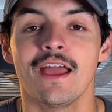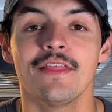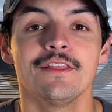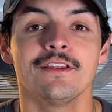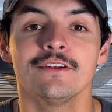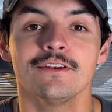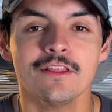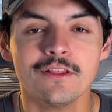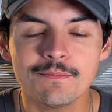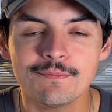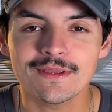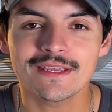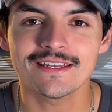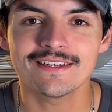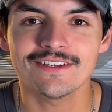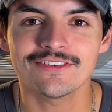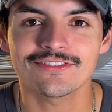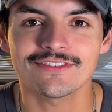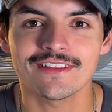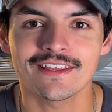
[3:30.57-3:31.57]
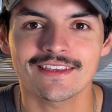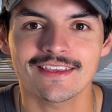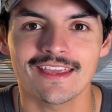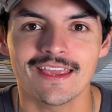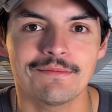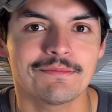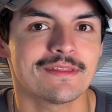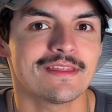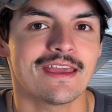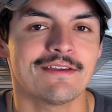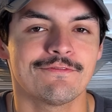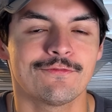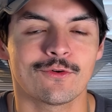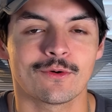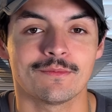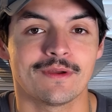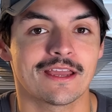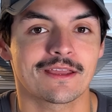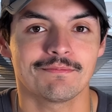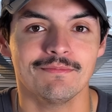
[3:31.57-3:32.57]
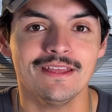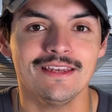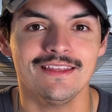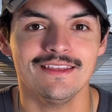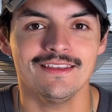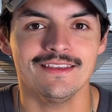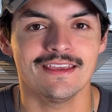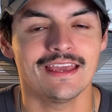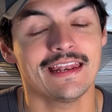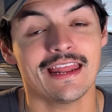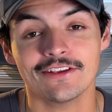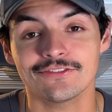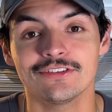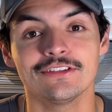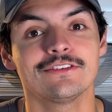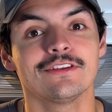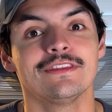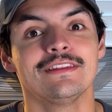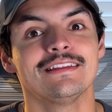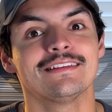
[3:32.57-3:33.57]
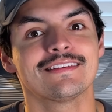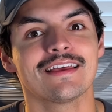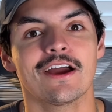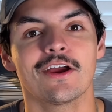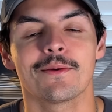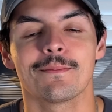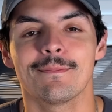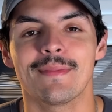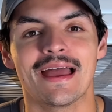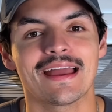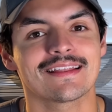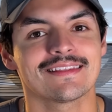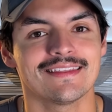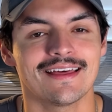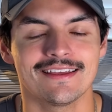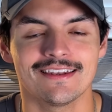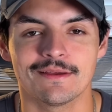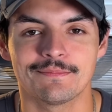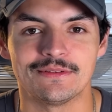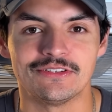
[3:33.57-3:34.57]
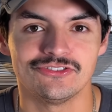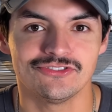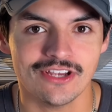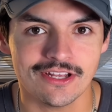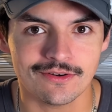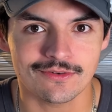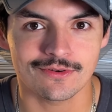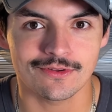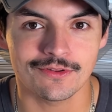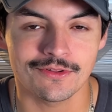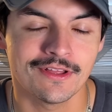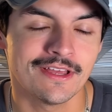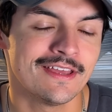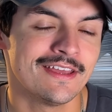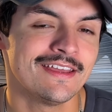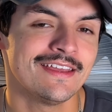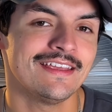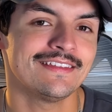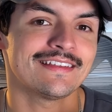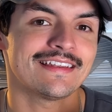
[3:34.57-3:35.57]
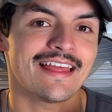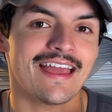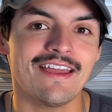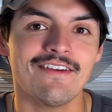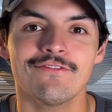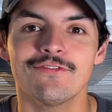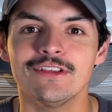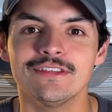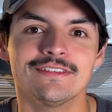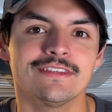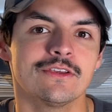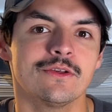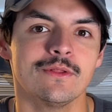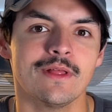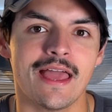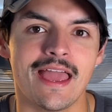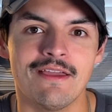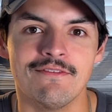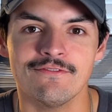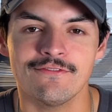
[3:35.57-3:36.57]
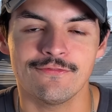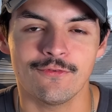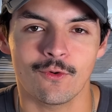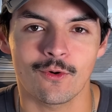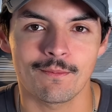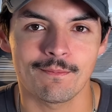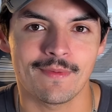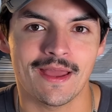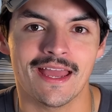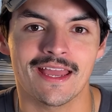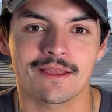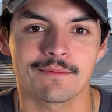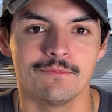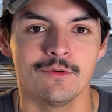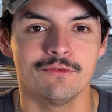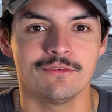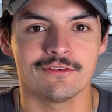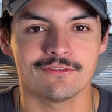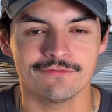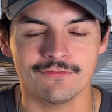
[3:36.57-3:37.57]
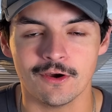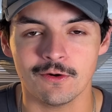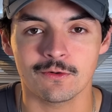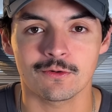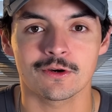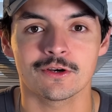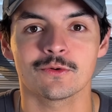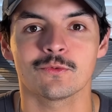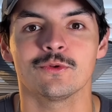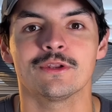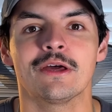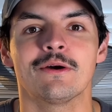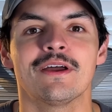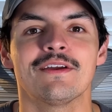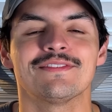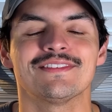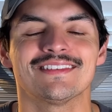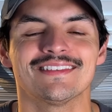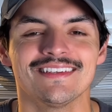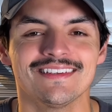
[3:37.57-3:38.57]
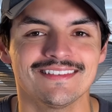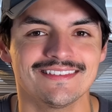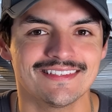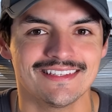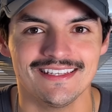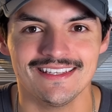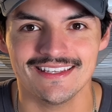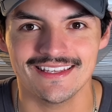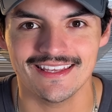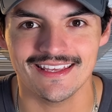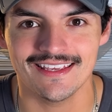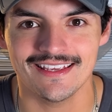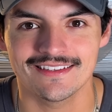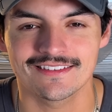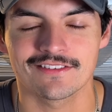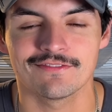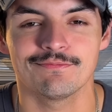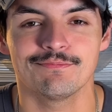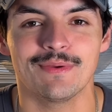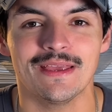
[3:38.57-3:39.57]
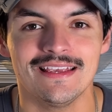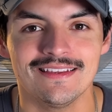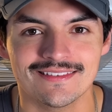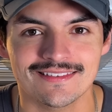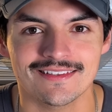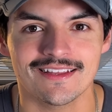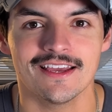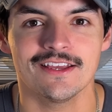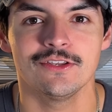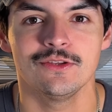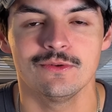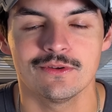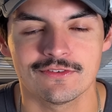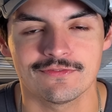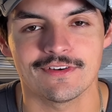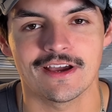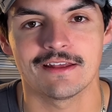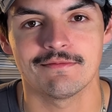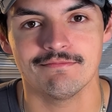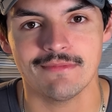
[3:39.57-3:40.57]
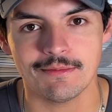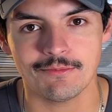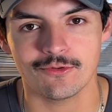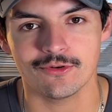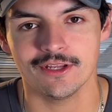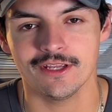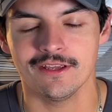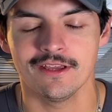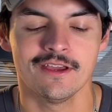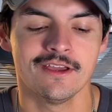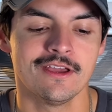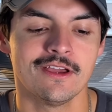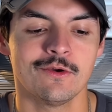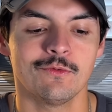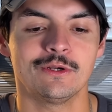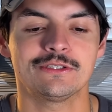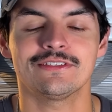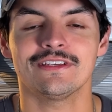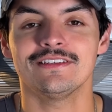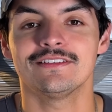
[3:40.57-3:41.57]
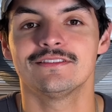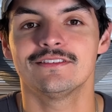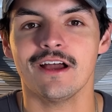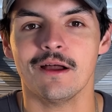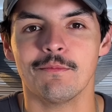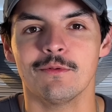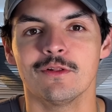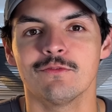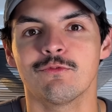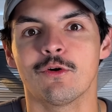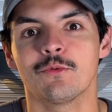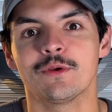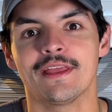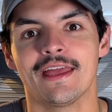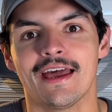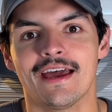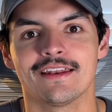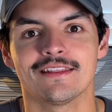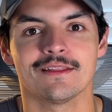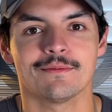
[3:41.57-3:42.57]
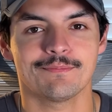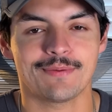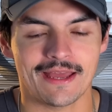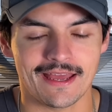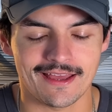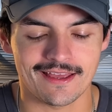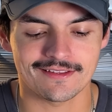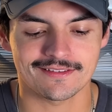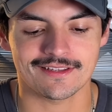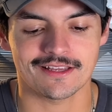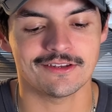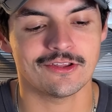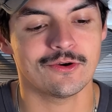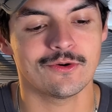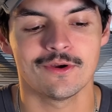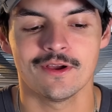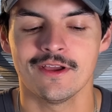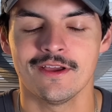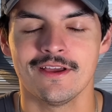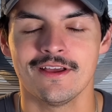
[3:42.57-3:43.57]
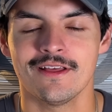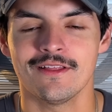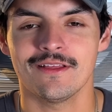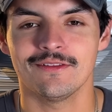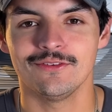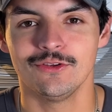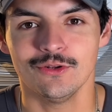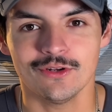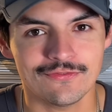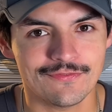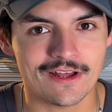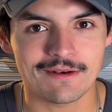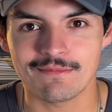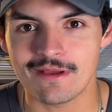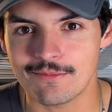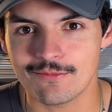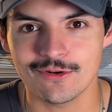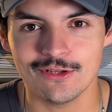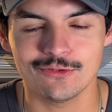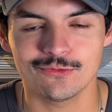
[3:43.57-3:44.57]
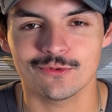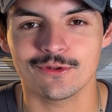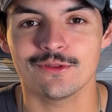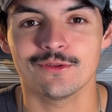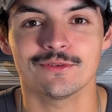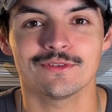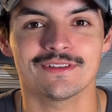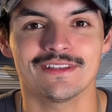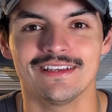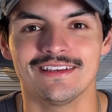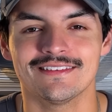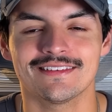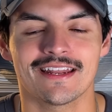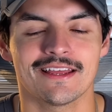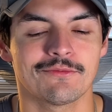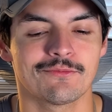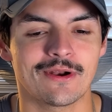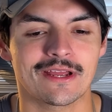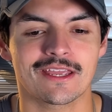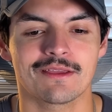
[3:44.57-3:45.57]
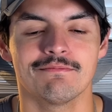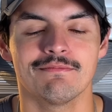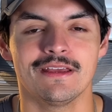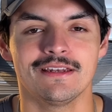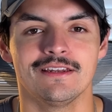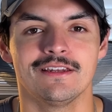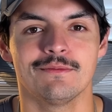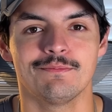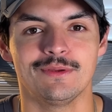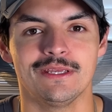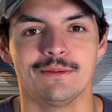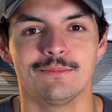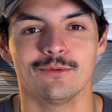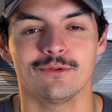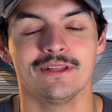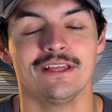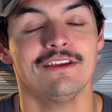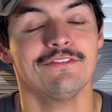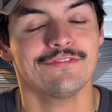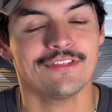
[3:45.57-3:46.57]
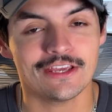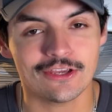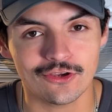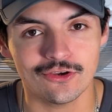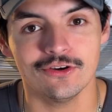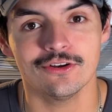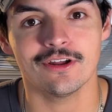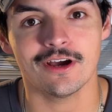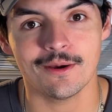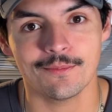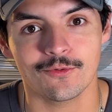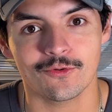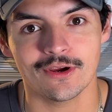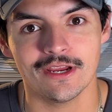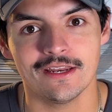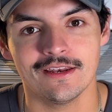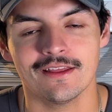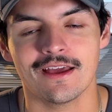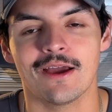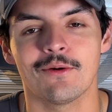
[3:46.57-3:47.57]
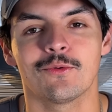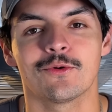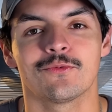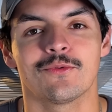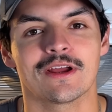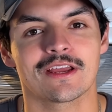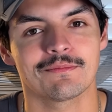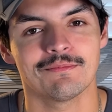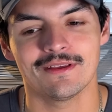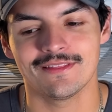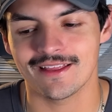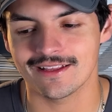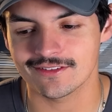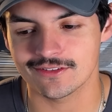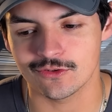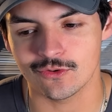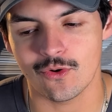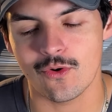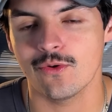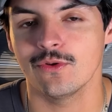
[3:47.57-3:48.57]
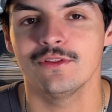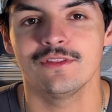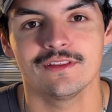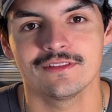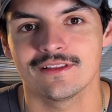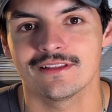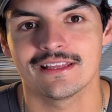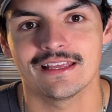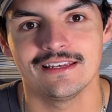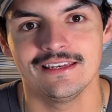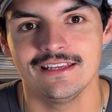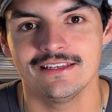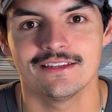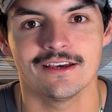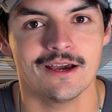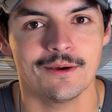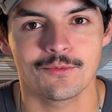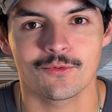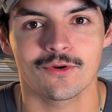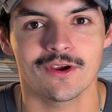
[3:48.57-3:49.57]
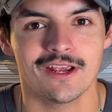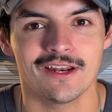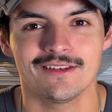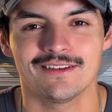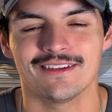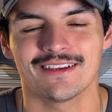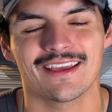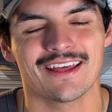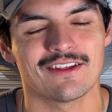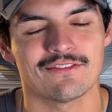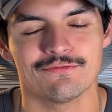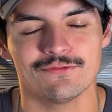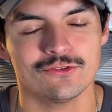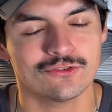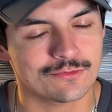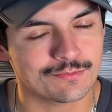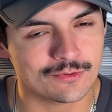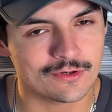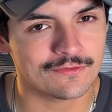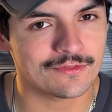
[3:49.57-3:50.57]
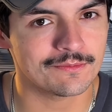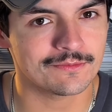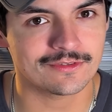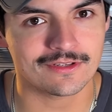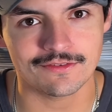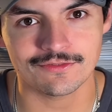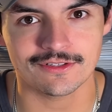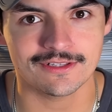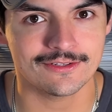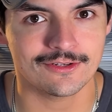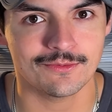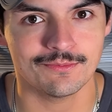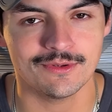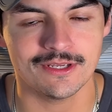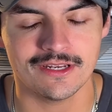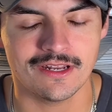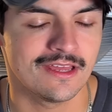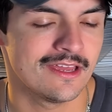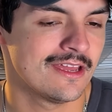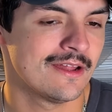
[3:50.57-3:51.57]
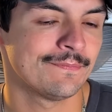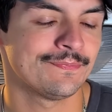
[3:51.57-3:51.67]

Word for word: And then another big addition that came to the M four Mac Mini, and actually to the entire Mac lineup in general, is that every single M four Mac moving forward will now have sixteen gigs of baseline unified memory, which is double of what we had in the past. I know unified memory is one of those things that I recommended to people. If they could upgrade, I would recommend that's the only thing that they need to upgrade to kind of future-proof themselves a little bit.